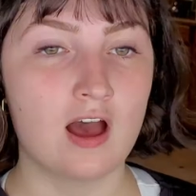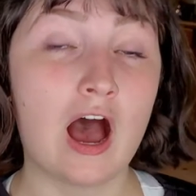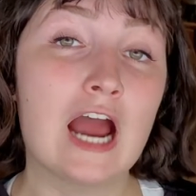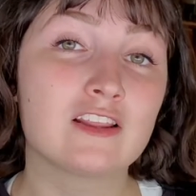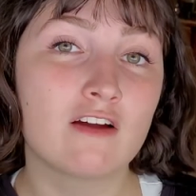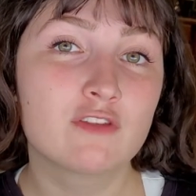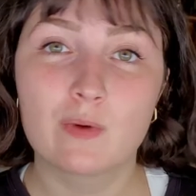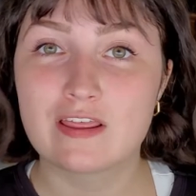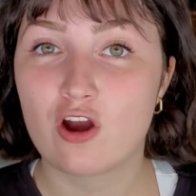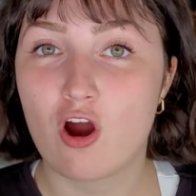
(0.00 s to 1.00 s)
I love the way
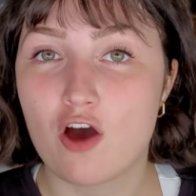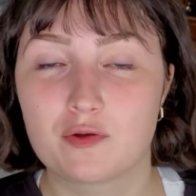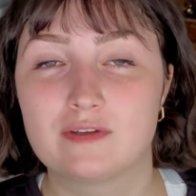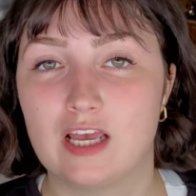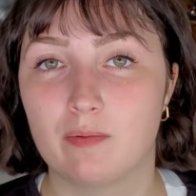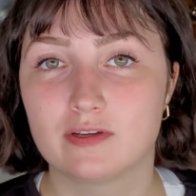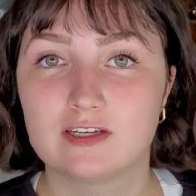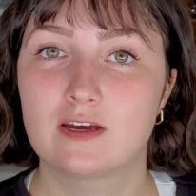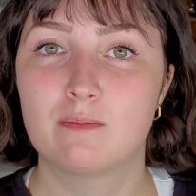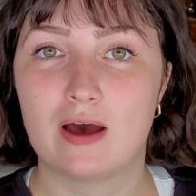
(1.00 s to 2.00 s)
that our author was able to
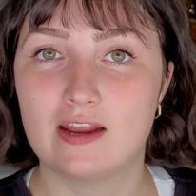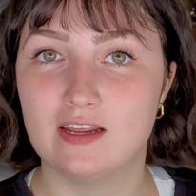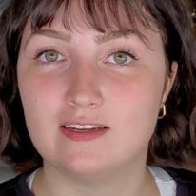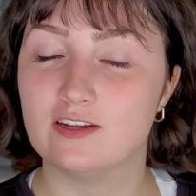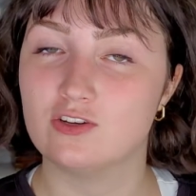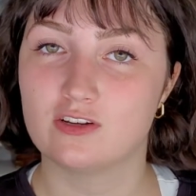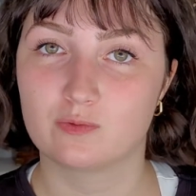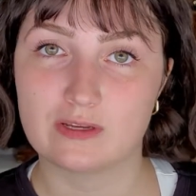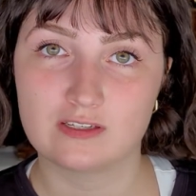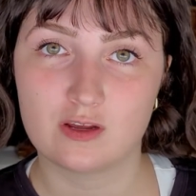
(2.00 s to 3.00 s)
combine indigenous
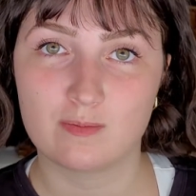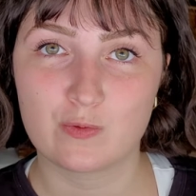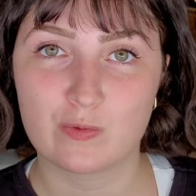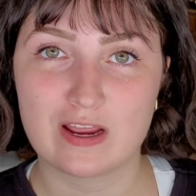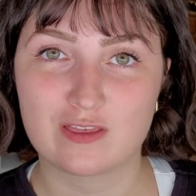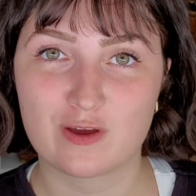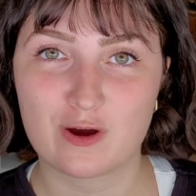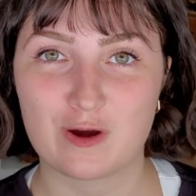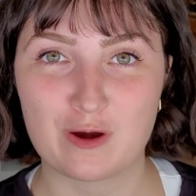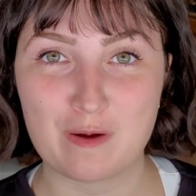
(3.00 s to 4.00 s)
wisdom with
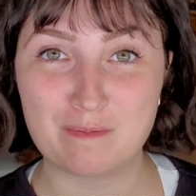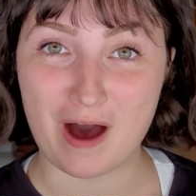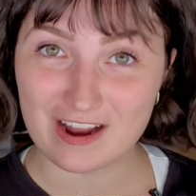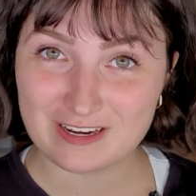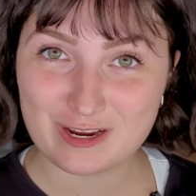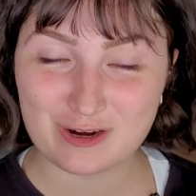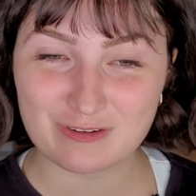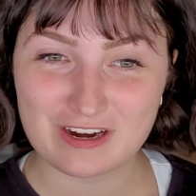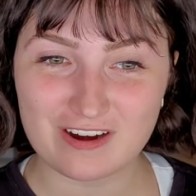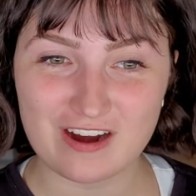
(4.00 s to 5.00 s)
her botany
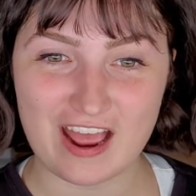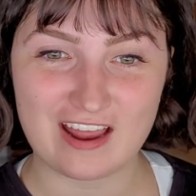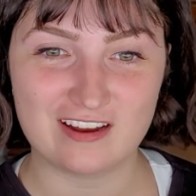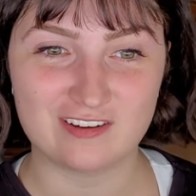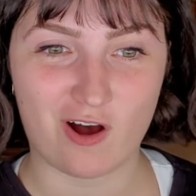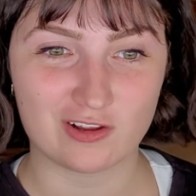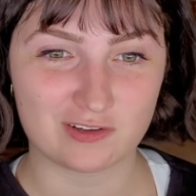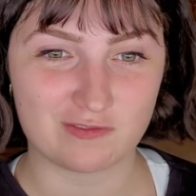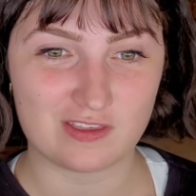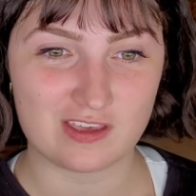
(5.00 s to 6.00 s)
career and all
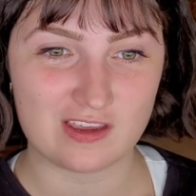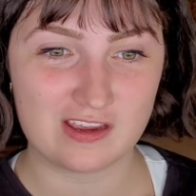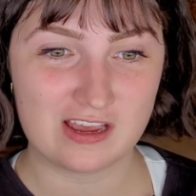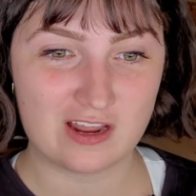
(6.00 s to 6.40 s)
of the